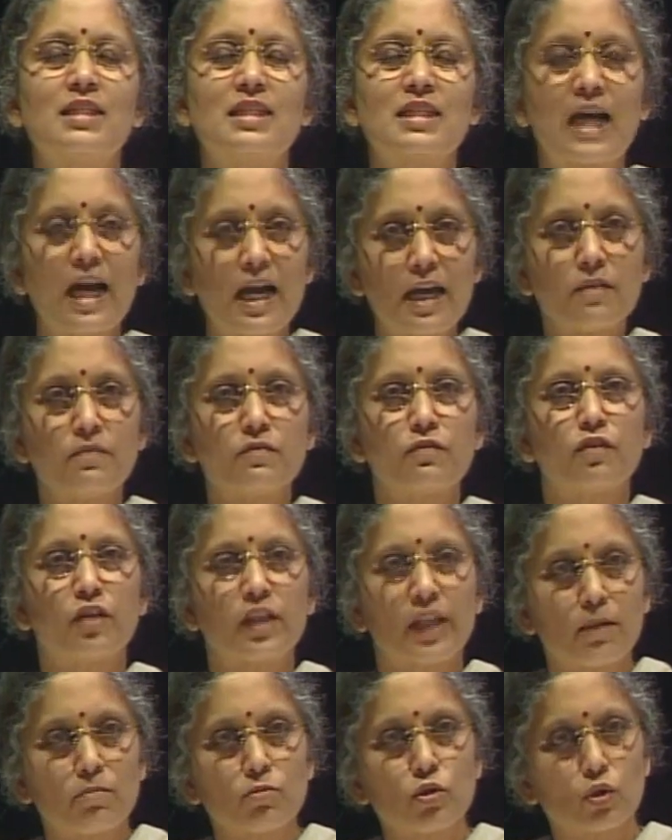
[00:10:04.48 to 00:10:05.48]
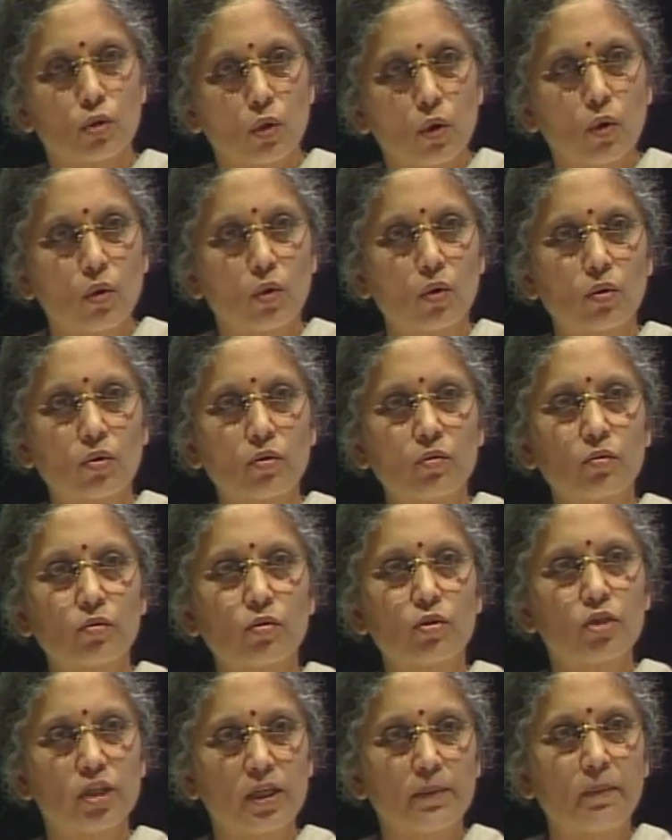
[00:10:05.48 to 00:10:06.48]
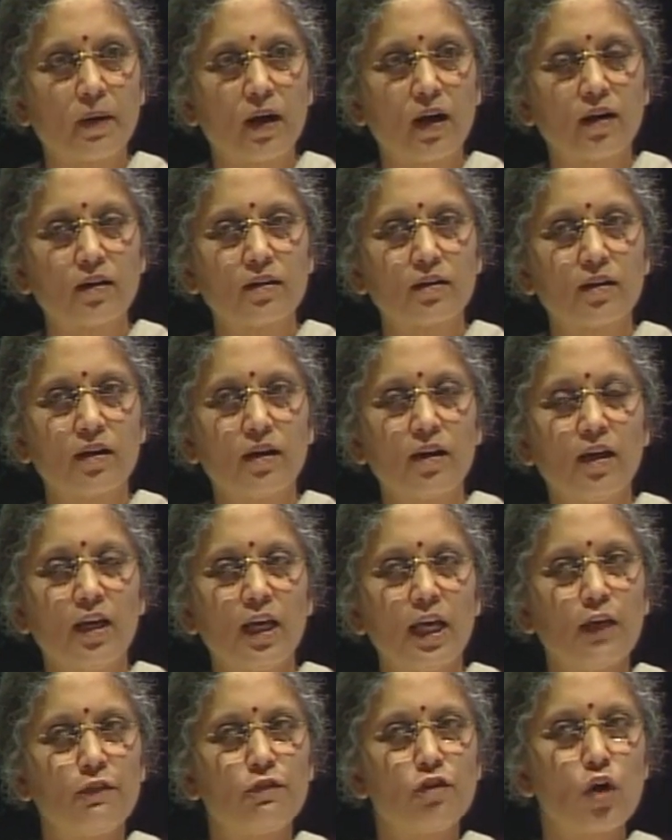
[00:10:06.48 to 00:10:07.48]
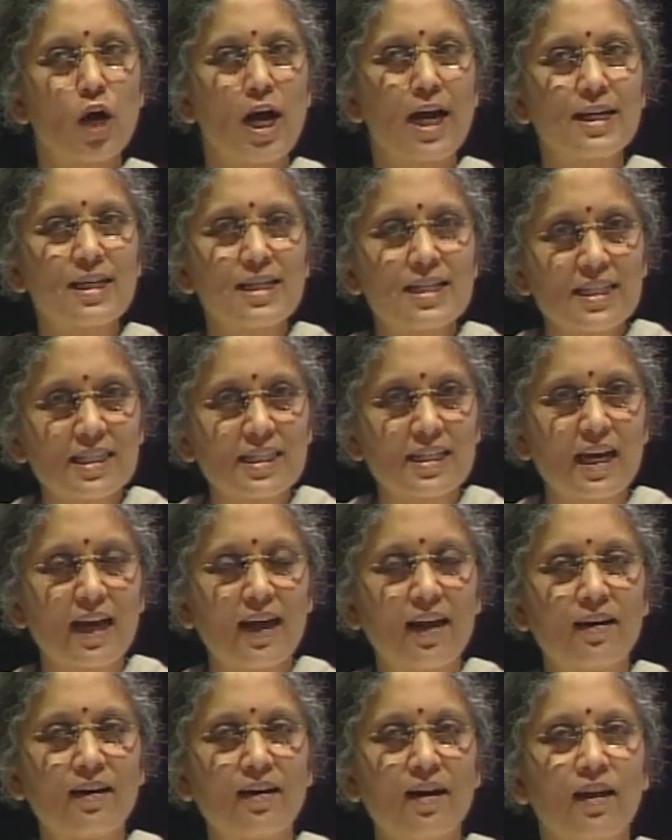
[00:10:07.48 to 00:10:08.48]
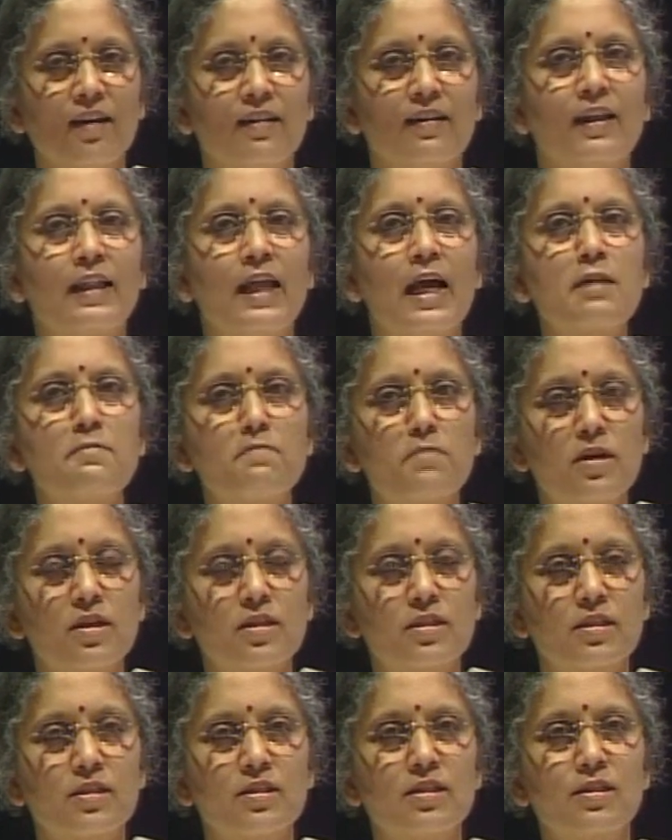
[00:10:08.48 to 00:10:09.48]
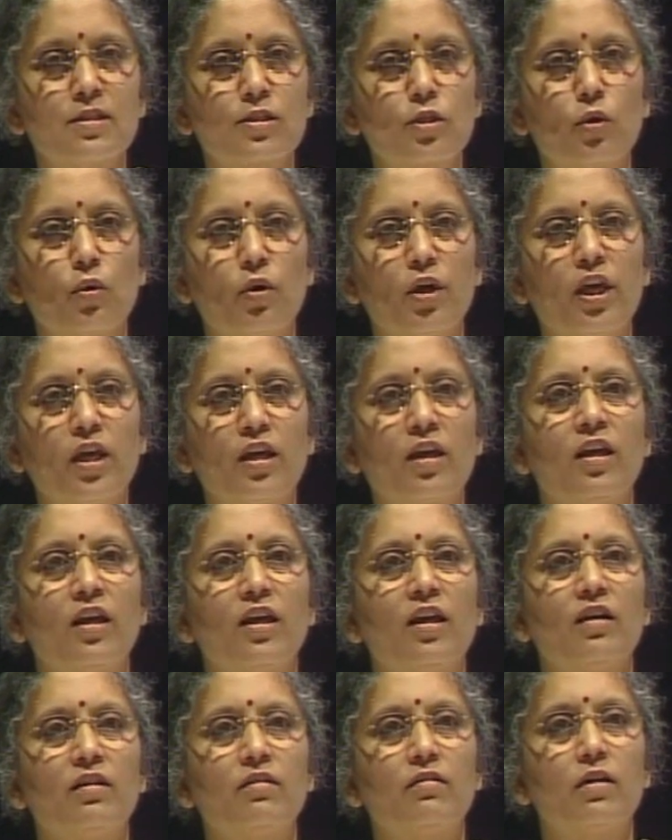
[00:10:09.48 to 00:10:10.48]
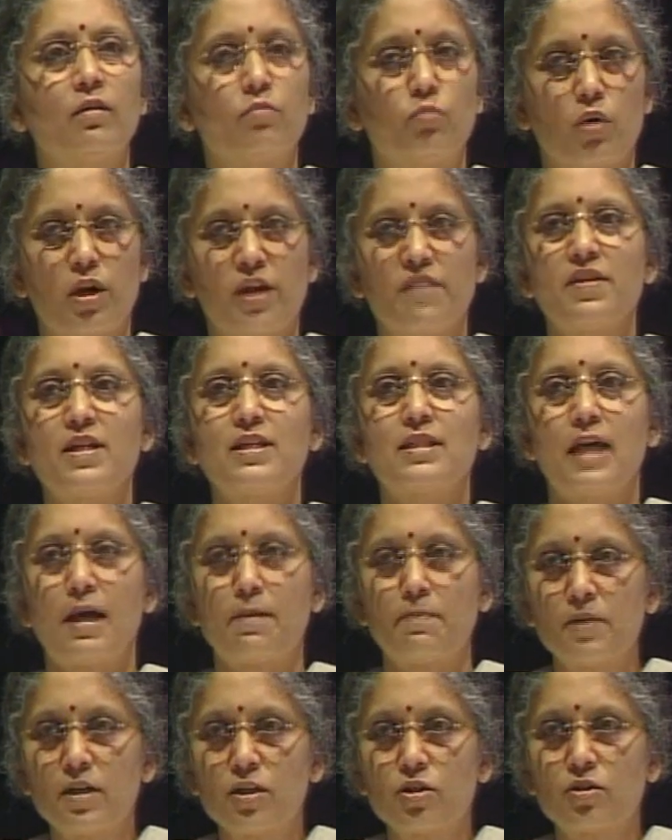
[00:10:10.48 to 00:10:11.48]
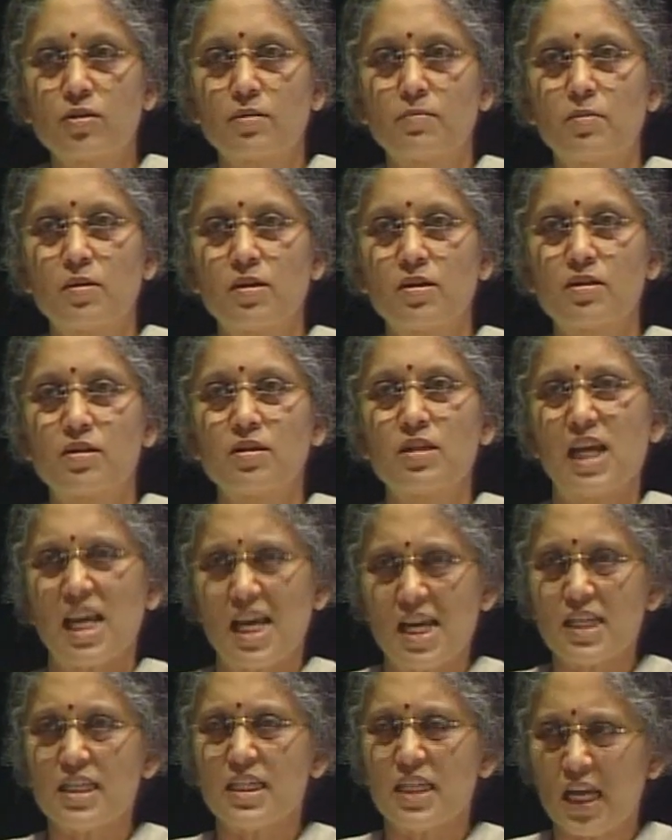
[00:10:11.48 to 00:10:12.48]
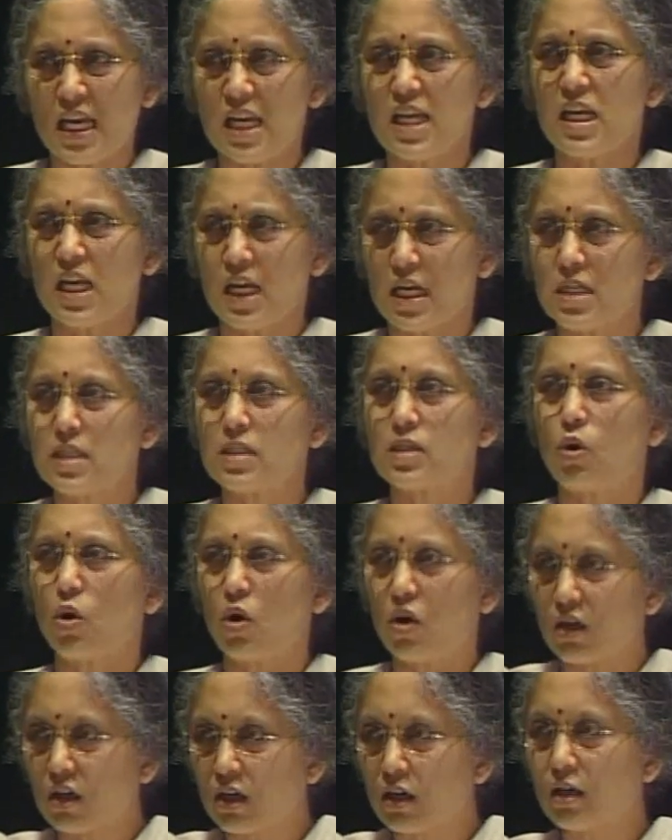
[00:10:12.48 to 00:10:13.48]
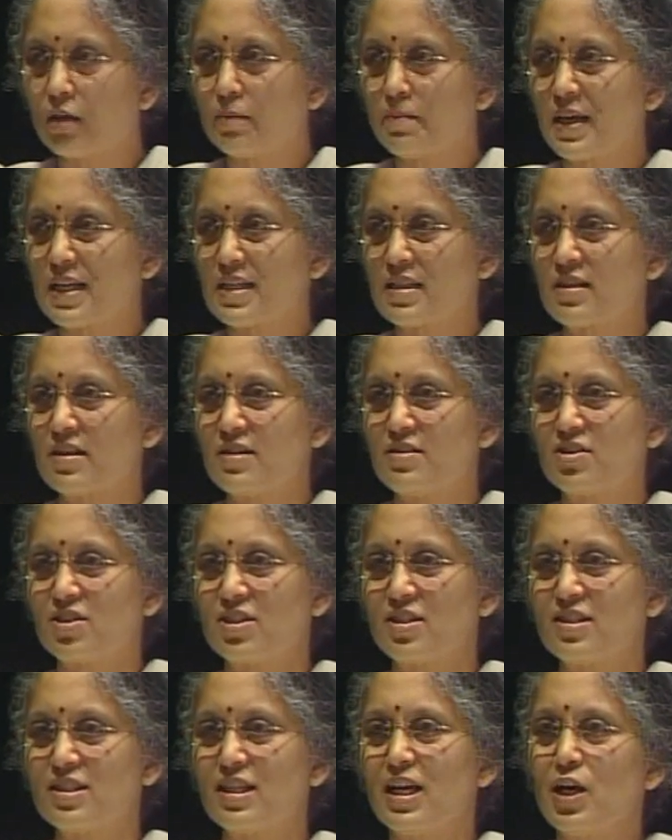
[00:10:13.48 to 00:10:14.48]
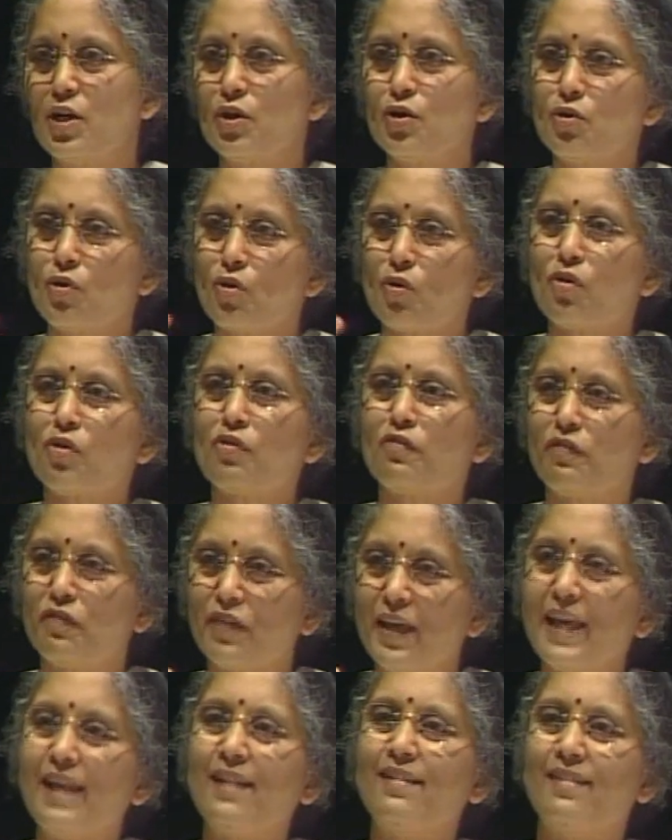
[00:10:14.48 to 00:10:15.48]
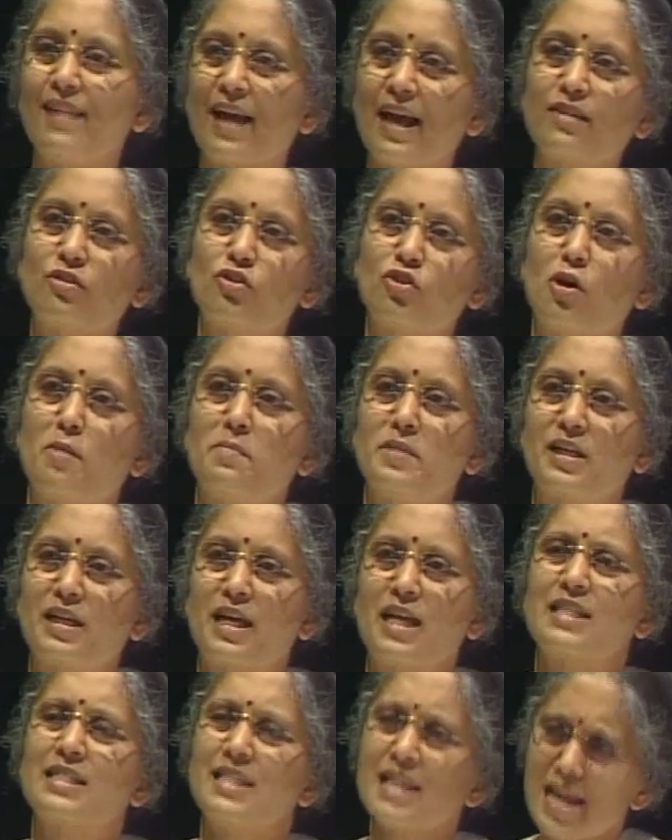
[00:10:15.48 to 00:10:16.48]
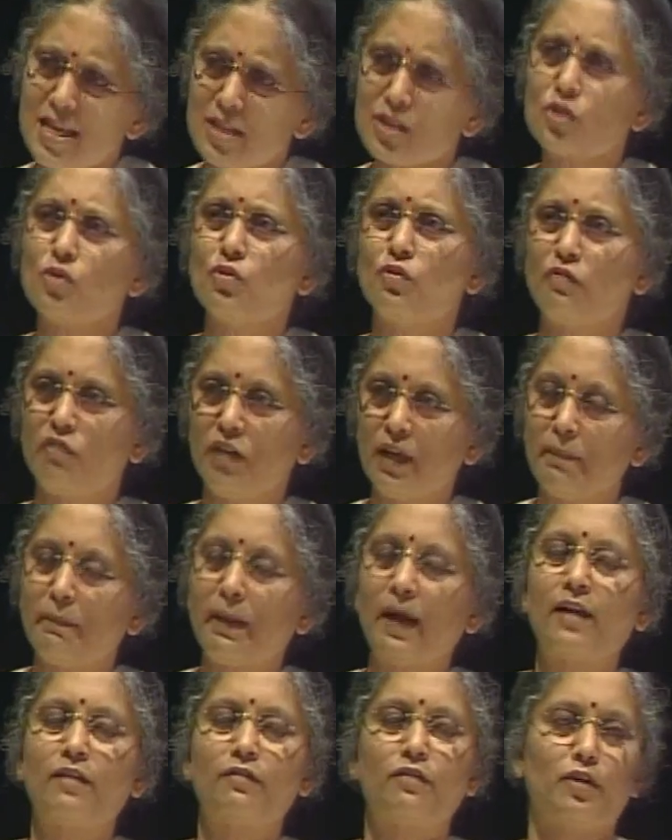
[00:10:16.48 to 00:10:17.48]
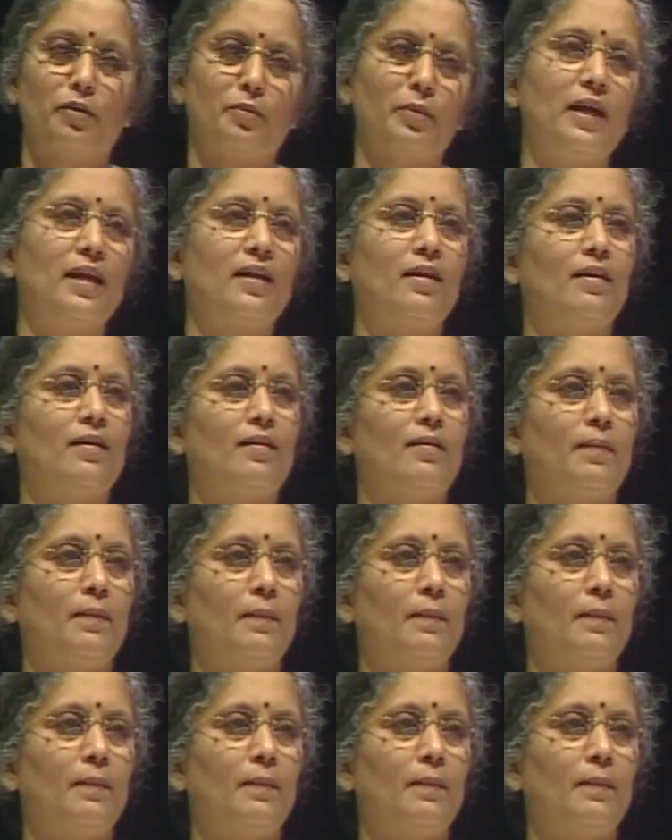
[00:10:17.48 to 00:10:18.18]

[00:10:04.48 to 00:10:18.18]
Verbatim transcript: it's time for them to go, to depart, if you understand that that person is going, whatever is happening to the person is in his or her best interest, you don't feel that traumatized. Yes, you'll feel bad for a while